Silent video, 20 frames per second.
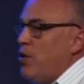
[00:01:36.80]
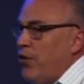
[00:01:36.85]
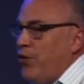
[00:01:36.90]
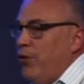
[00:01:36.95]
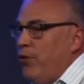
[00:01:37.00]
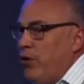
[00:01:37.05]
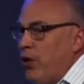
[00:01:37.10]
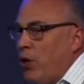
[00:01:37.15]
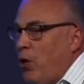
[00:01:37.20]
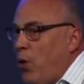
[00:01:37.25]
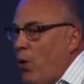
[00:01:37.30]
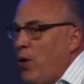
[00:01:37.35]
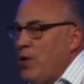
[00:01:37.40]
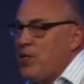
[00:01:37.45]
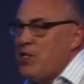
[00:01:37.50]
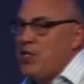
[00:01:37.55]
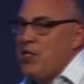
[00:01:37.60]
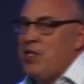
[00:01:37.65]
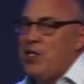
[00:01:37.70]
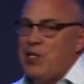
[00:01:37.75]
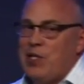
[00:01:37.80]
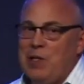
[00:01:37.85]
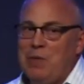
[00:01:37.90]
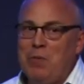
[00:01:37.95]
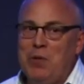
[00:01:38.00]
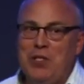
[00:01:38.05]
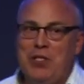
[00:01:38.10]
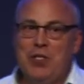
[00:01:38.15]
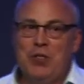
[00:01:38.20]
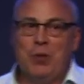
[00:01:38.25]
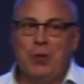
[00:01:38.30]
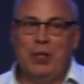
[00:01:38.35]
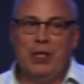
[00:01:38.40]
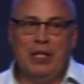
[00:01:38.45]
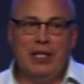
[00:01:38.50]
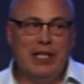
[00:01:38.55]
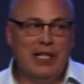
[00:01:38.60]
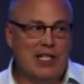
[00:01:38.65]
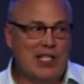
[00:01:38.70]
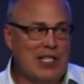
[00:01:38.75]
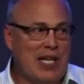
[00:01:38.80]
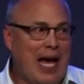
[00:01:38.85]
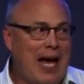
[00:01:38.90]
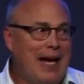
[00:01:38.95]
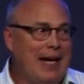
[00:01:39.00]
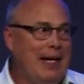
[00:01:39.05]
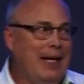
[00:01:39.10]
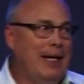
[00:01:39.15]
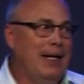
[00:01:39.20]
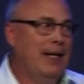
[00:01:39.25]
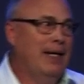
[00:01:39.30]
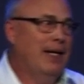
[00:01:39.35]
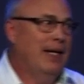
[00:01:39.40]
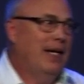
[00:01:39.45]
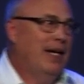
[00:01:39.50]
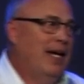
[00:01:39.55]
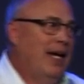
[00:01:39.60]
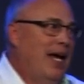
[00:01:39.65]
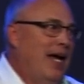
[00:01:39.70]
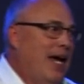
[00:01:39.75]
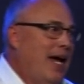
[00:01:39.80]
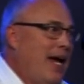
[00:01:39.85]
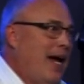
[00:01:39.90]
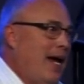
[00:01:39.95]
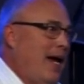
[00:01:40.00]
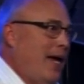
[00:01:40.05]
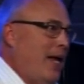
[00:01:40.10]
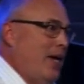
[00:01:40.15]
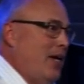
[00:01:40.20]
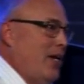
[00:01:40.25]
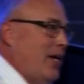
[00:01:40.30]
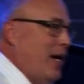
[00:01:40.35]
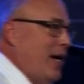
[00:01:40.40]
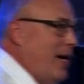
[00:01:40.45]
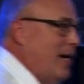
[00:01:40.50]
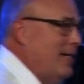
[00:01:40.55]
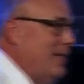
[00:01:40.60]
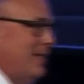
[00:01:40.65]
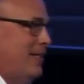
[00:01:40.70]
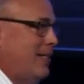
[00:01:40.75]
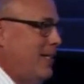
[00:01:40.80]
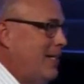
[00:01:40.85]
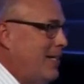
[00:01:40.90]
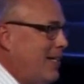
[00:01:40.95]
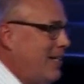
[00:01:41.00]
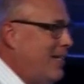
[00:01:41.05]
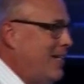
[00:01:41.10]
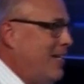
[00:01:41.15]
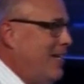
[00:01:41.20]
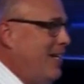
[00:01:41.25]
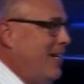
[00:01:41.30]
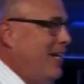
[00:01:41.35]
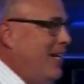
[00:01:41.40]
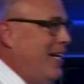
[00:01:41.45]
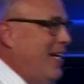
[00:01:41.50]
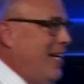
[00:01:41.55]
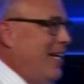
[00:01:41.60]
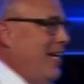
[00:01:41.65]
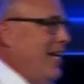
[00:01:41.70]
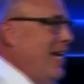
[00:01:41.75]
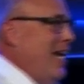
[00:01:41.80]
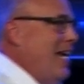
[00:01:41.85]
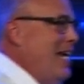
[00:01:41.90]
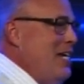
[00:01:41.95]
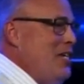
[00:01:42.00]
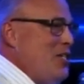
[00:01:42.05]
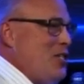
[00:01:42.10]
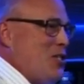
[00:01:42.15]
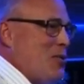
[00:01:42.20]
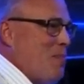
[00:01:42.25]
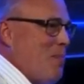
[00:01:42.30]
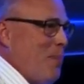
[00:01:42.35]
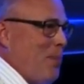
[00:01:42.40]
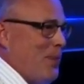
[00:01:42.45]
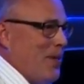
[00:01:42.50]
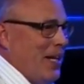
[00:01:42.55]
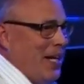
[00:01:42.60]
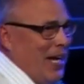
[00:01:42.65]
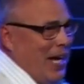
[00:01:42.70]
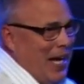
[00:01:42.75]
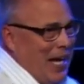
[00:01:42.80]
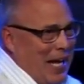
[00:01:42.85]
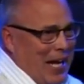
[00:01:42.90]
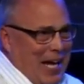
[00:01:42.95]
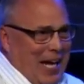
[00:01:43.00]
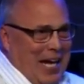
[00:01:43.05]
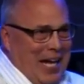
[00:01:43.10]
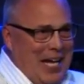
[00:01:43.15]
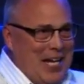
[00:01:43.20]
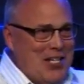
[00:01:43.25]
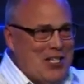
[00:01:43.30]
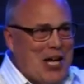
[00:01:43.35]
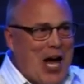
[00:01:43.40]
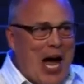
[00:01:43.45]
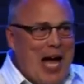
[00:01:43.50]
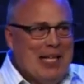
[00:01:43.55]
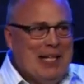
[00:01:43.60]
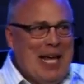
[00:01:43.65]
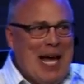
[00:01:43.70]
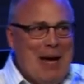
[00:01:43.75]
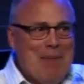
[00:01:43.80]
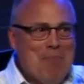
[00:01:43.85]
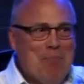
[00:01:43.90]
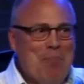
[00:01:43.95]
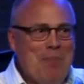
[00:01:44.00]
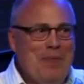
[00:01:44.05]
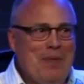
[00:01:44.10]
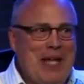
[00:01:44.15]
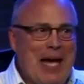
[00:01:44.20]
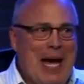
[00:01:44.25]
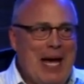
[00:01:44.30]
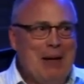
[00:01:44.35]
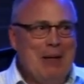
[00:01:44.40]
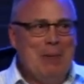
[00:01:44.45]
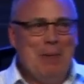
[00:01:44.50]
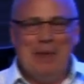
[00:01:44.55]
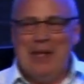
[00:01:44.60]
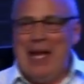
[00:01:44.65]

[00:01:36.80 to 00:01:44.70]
through the court system, which is really exciting. And uh, he's he's got that that